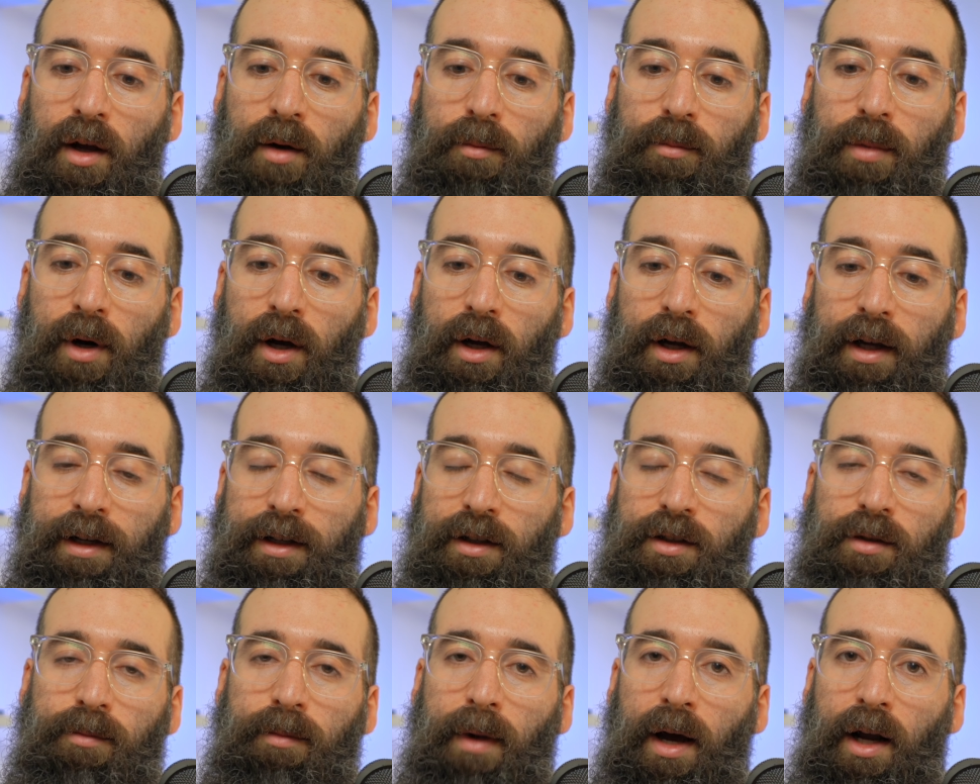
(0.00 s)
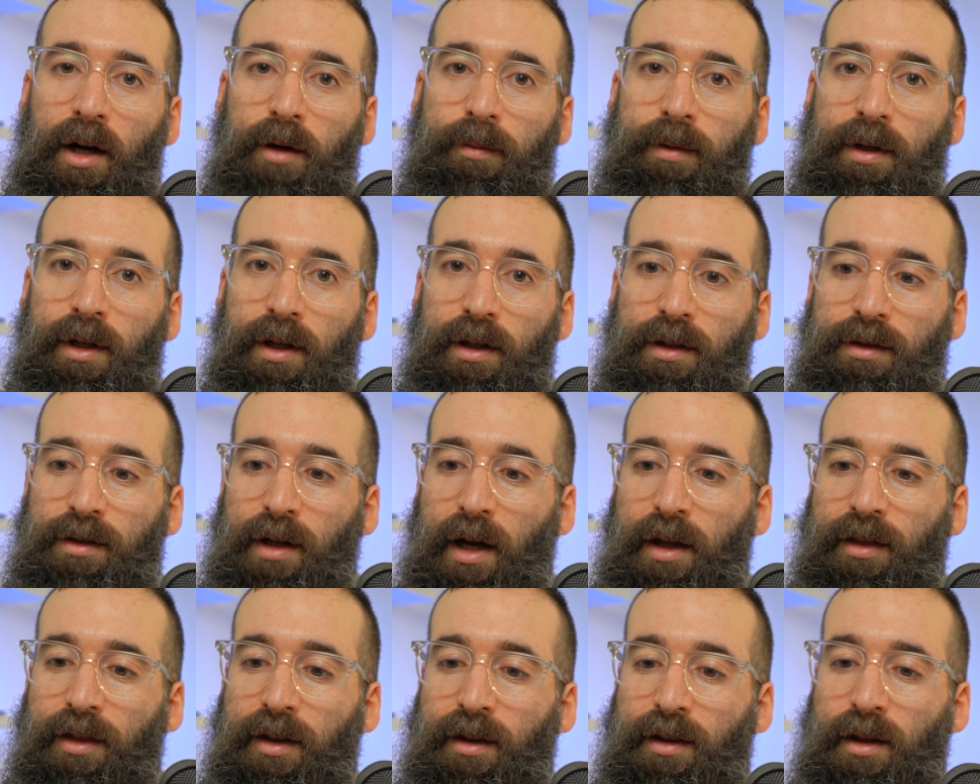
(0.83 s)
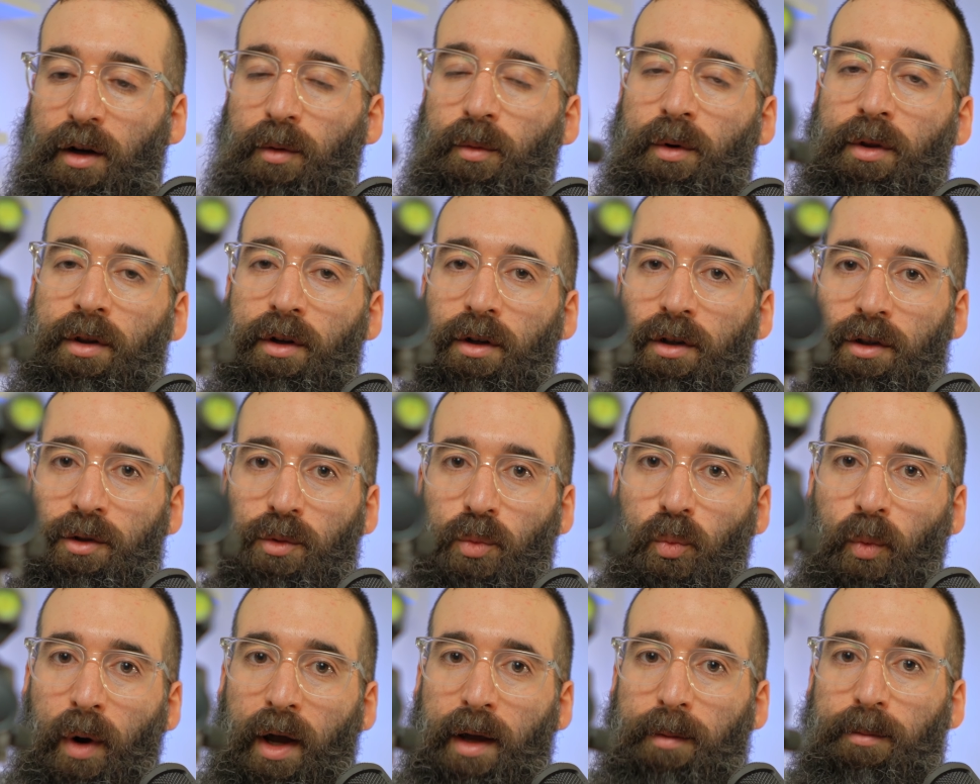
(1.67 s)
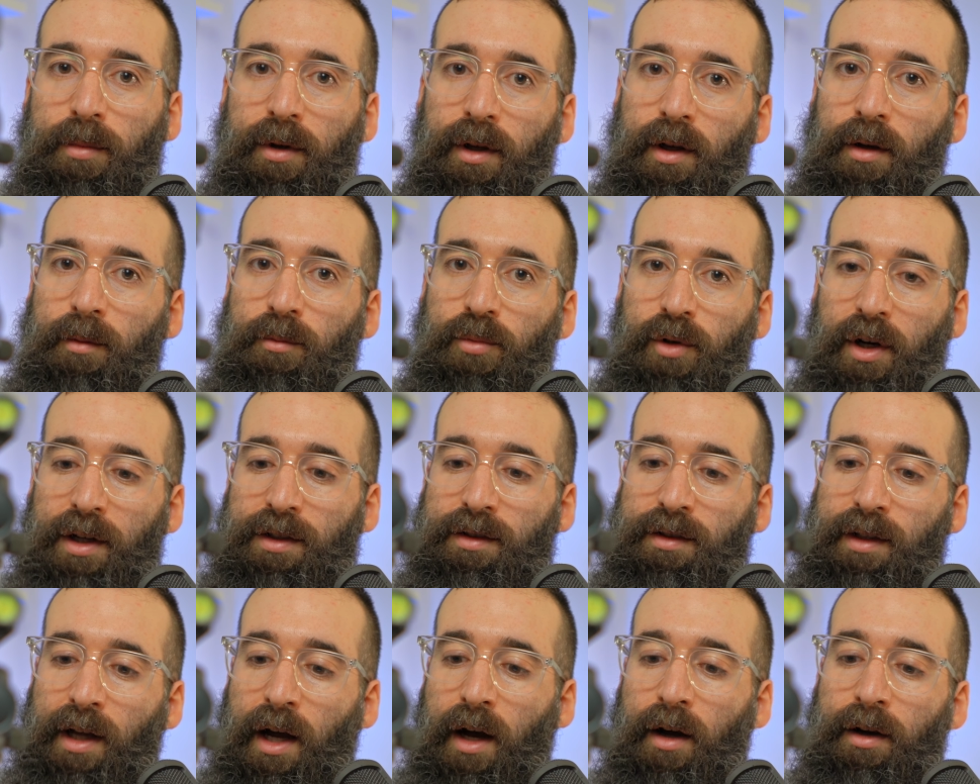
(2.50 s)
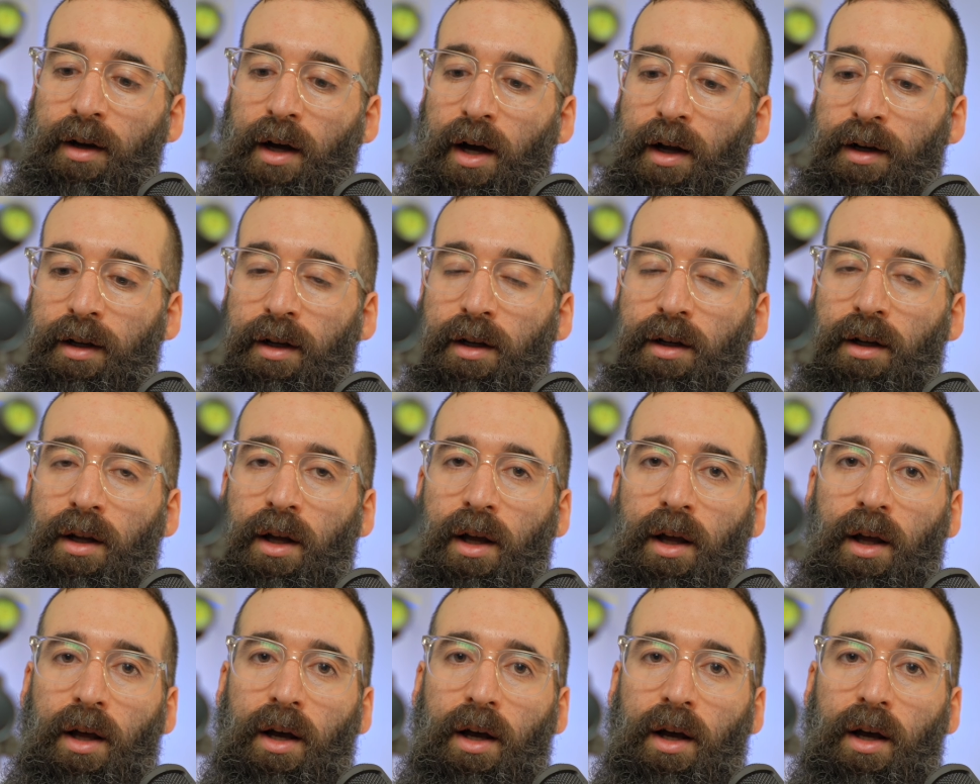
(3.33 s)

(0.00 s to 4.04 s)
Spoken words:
But it doesn't matter because I think that when there's weight being pressed down on it,